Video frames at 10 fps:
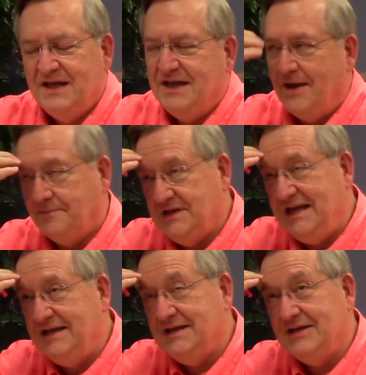Now,
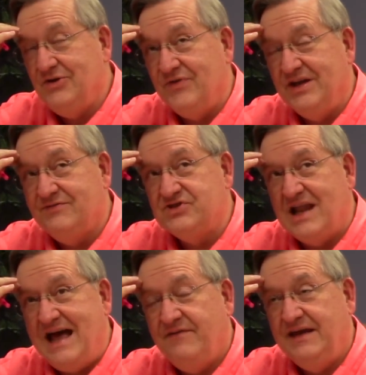he near the end of his
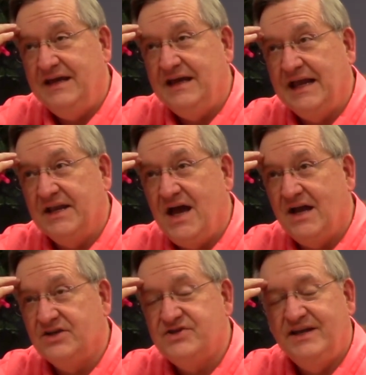life, he
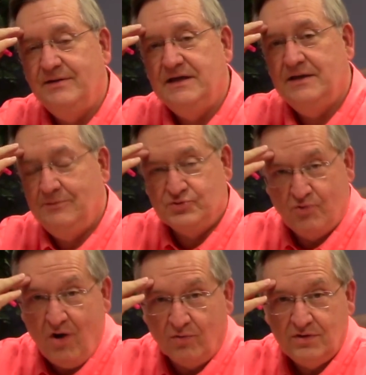acknowledged that he, he was
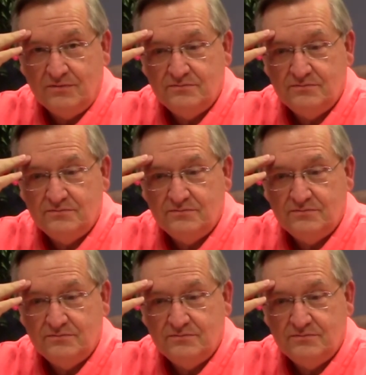wrong.